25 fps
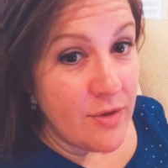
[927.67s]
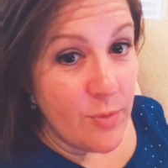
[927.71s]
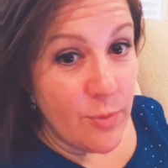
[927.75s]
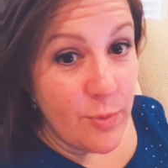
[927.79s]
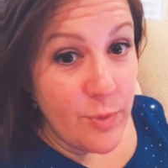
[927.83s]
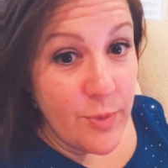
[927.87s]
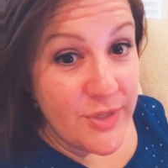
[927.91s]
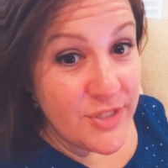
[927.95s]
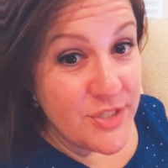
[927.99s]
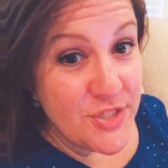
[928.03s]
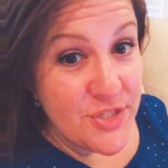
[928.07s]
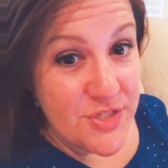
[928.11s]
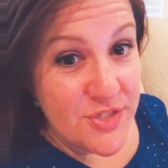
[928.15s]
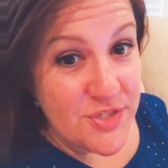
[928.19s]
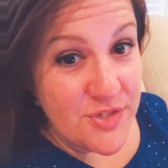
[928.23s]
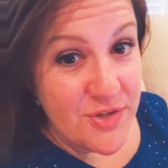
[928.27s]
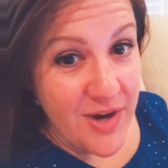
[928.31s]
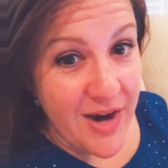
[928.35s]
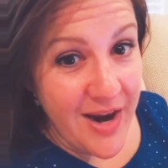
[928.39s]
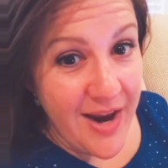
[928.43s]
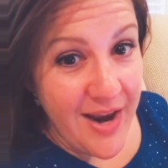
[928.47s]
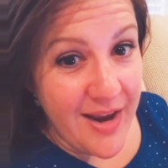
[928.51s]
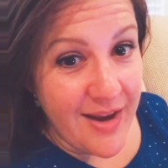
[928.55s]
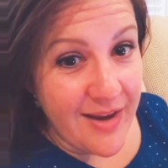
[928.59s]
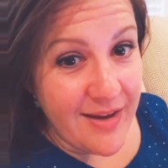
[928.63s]
which is
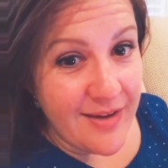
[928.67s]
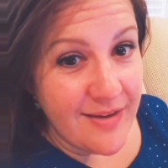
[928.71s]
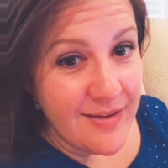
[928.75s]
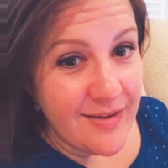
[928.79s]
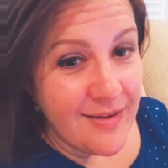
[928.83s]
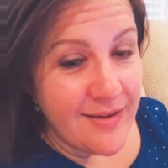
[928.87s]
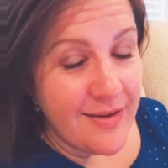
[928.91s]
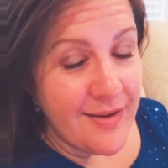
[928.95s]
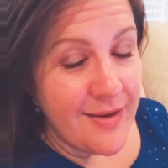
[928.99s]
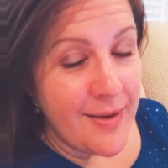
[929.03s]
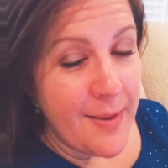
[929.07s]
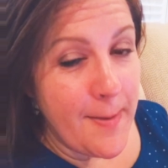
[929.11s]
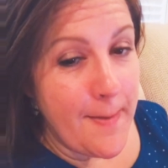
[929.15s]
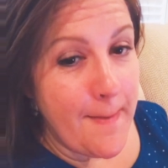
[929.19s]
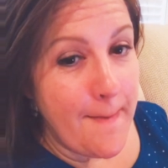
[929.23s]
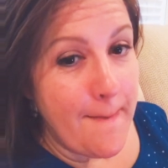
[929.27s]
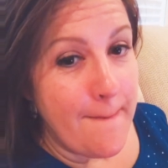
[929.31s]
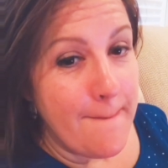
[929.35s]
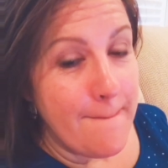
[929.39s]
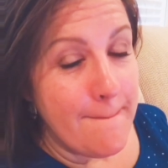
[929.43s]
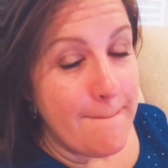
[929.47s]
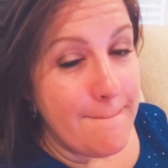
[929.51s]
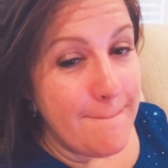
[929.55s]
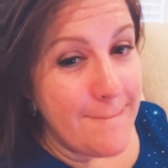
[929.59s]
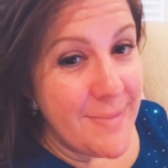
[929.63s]
great.
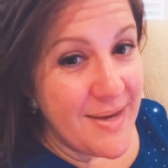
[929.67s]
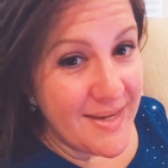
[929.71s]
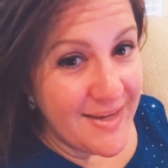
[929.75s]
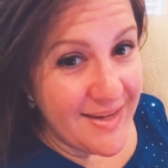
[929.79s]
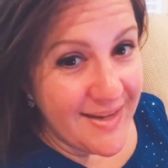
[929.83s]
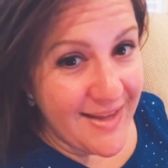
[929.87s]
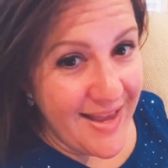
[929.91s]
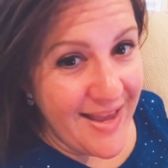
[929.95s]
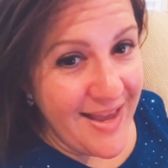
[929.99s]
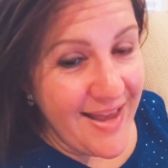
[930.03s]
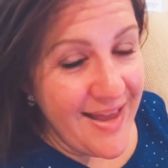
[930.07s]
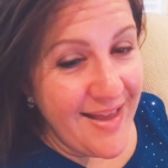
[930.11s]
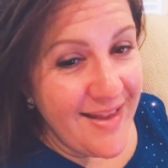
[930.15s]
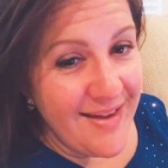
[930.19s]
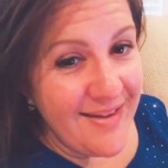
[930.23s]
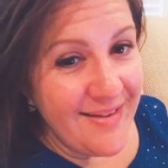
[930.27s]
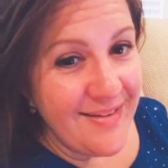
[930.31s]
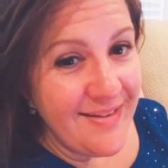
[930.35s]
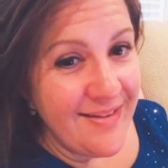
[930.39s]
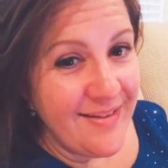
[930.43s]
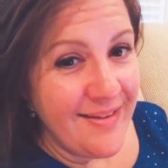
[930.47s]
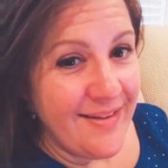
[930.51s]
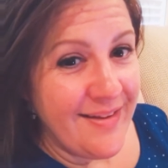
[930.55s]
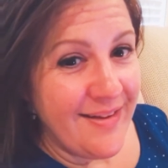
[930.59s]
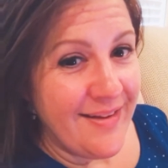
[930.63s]
But
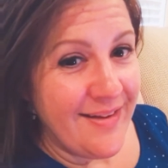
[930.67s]
again,